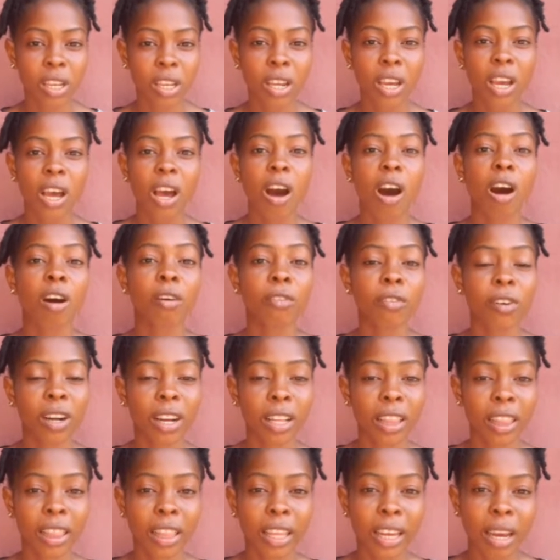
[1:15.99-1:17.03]
of our
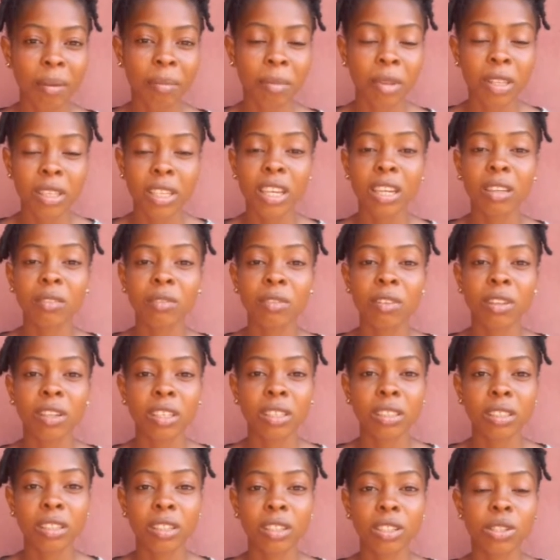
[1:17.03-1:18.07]
time that every
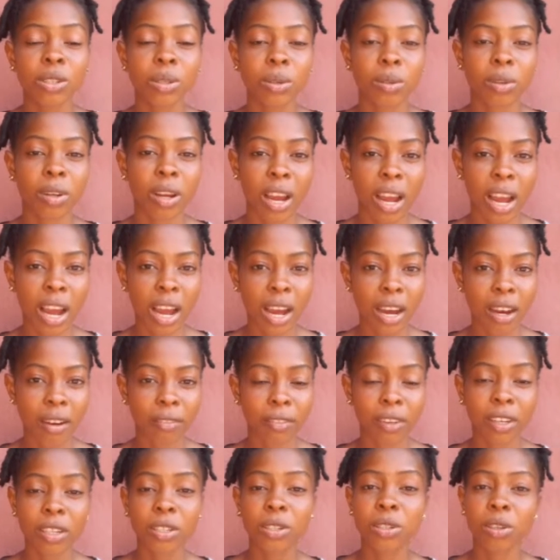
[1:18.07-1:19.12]
lady should have and
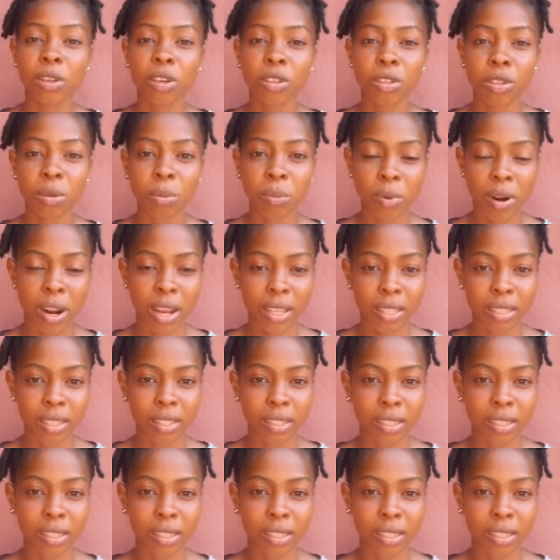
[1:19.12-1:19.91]
should also practice.